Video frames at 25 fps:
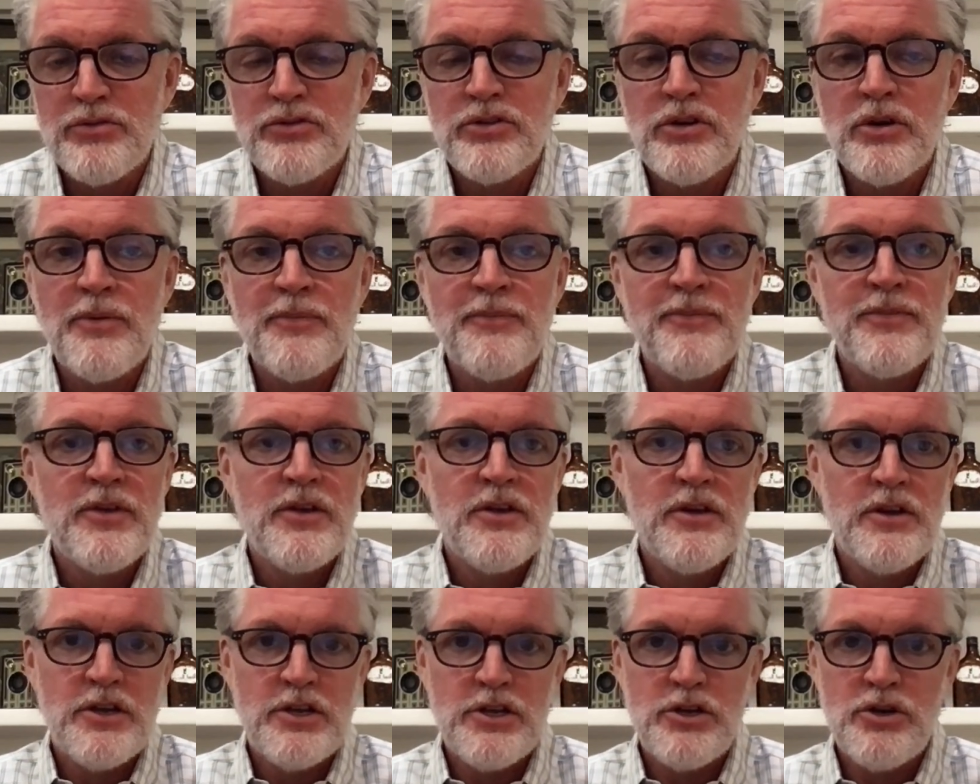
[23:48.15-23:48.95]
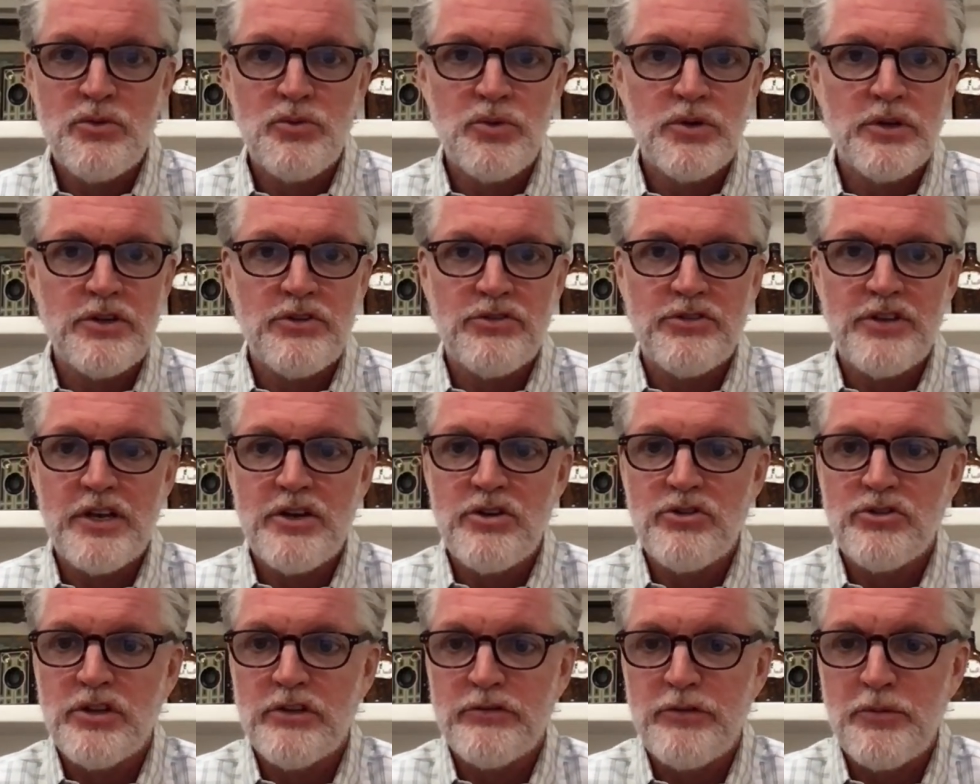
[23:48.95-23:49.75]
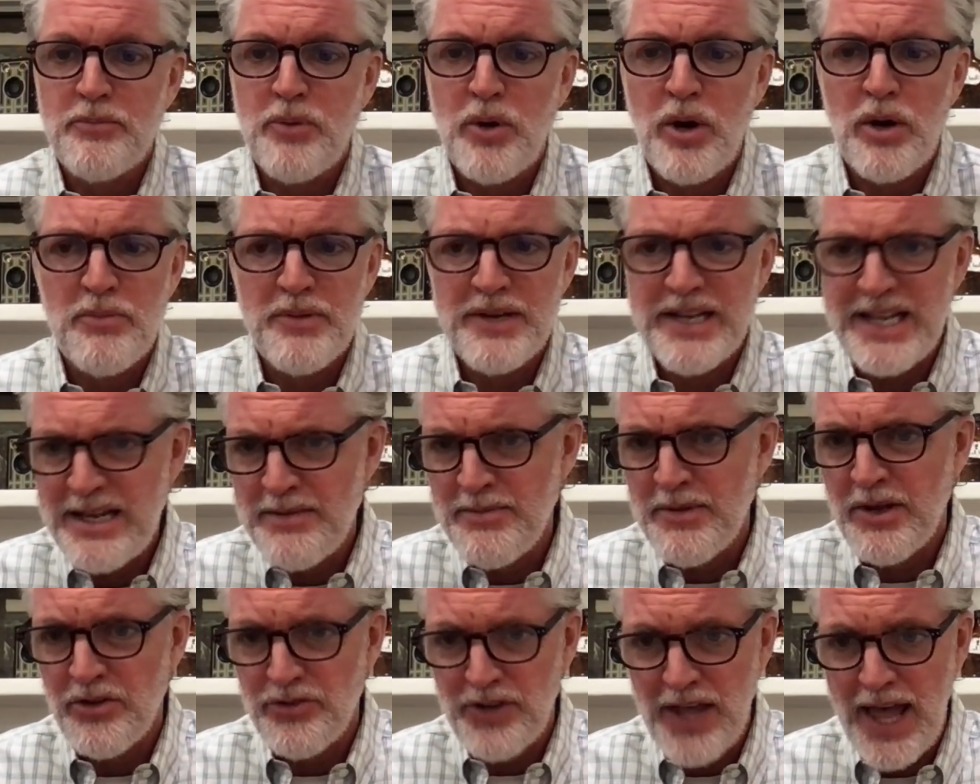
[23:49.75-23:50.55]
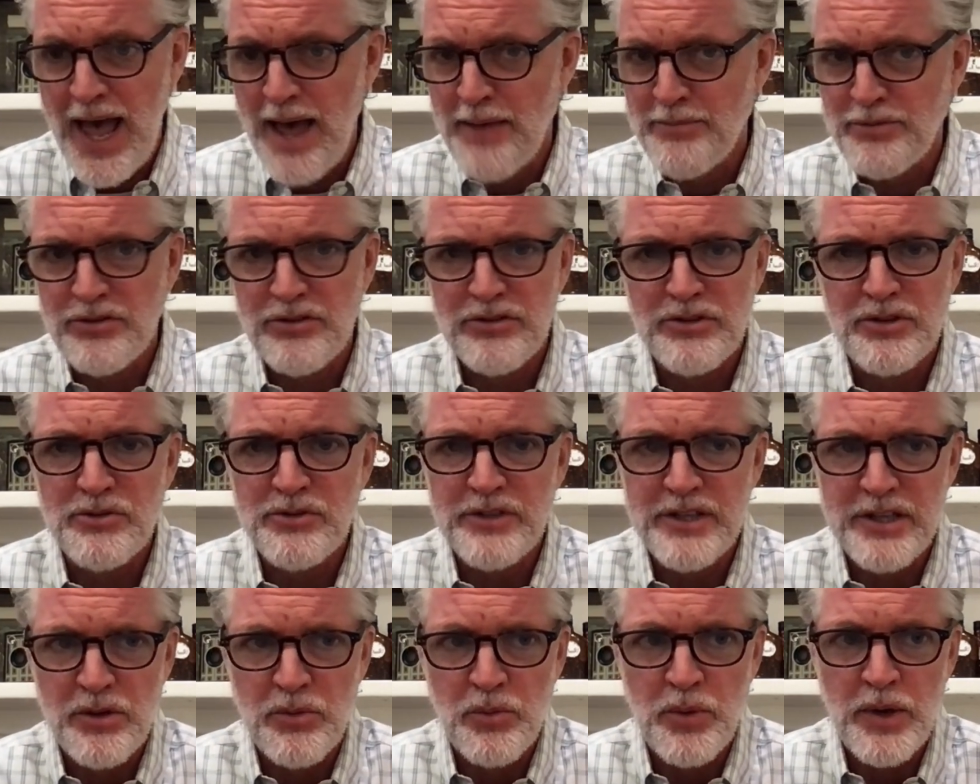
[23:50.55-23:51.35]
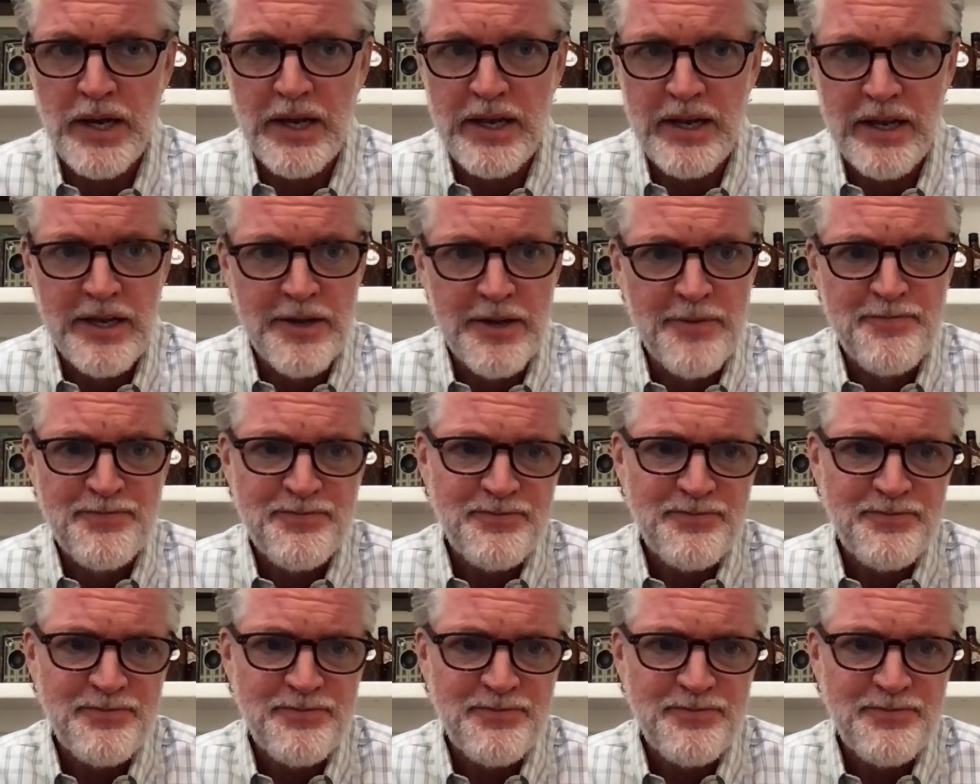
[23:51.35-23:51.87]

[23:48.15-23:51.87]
So you can really set yourself apart, but email is absolutely the way